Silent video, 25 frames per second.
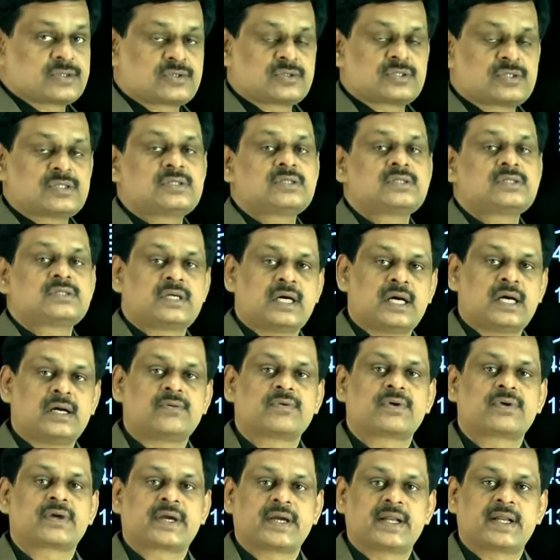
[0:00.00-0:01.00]
So this is how
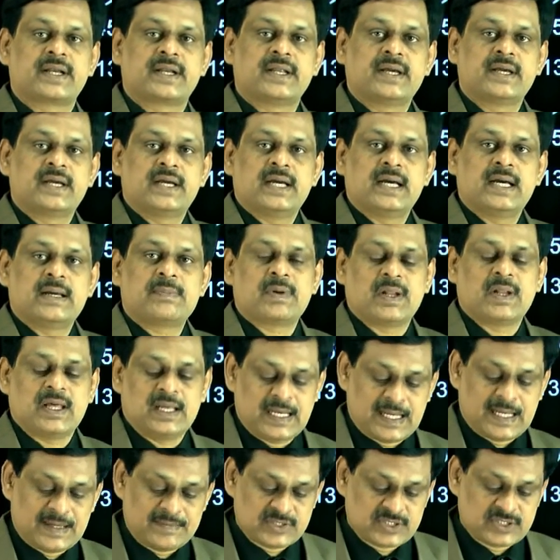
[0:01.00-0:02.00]
we can apply
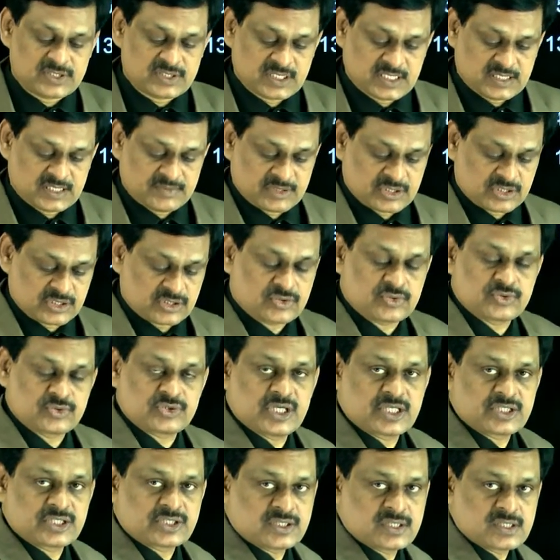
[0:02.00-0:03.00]
Lami's theorem at the two
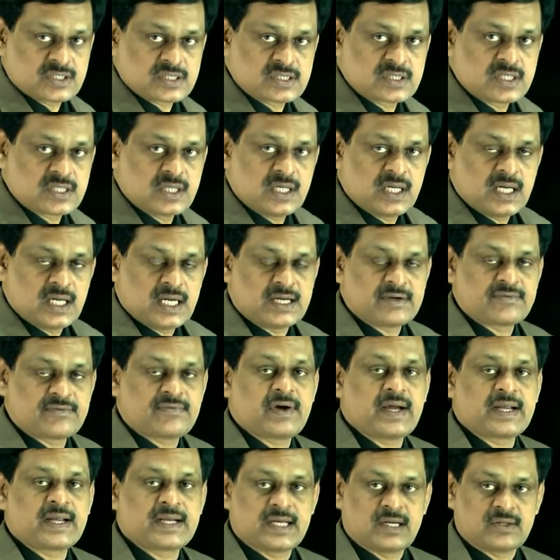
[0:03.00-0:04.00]
junctions and
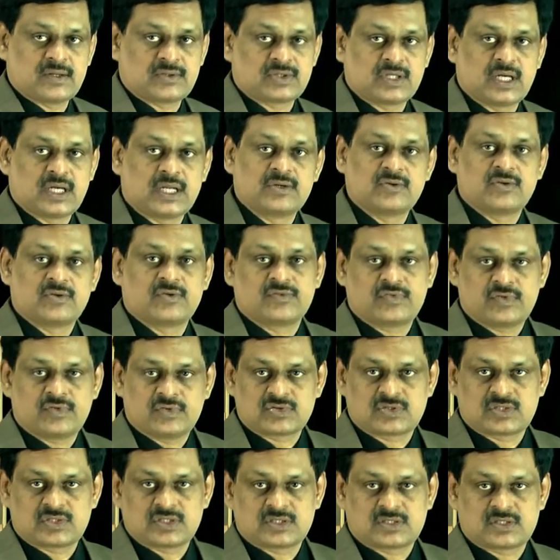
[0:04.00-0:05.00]
find out the unknown
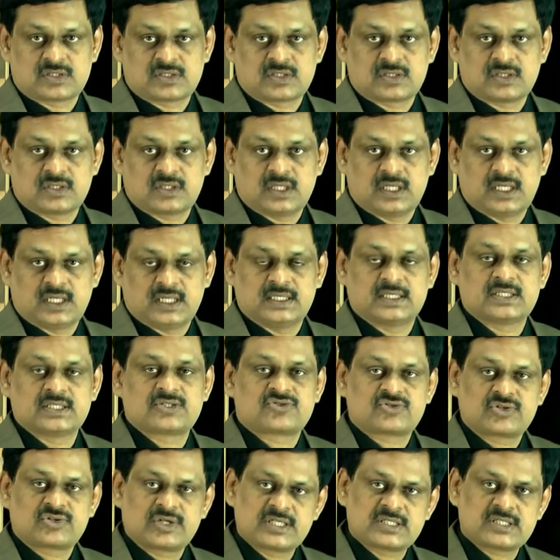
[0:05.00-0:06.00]
forces in the
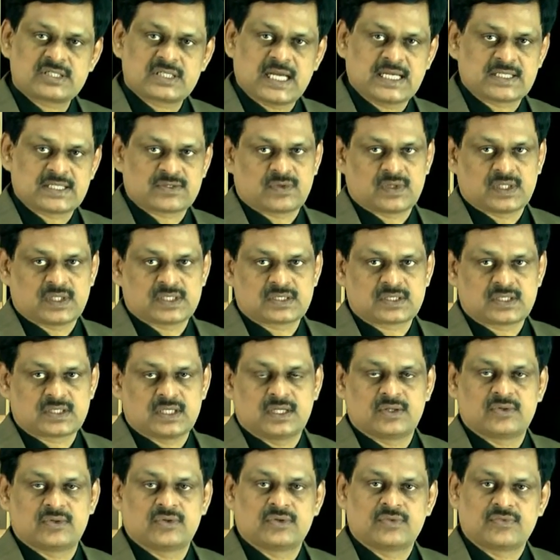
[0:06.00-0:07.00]
strings as well as the
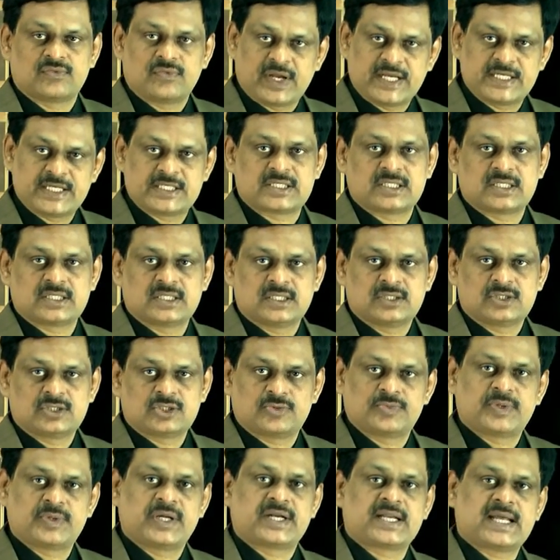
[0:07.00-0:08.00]
unknown weight
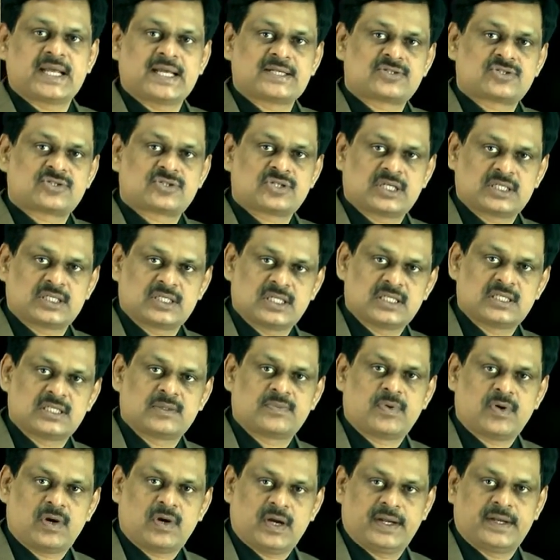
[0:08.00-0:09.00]
to be attached at the other
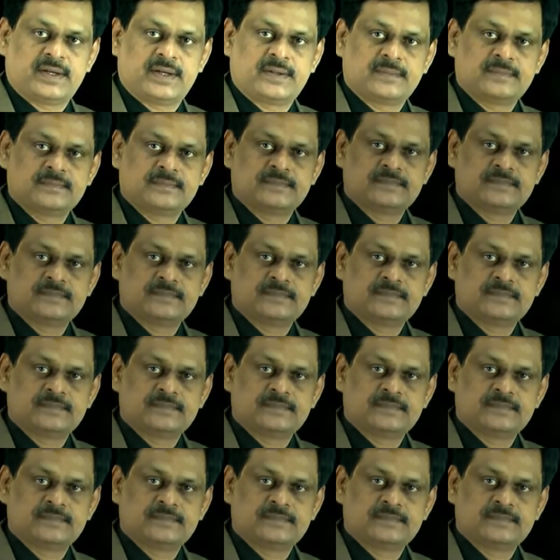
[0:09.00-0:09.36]
point.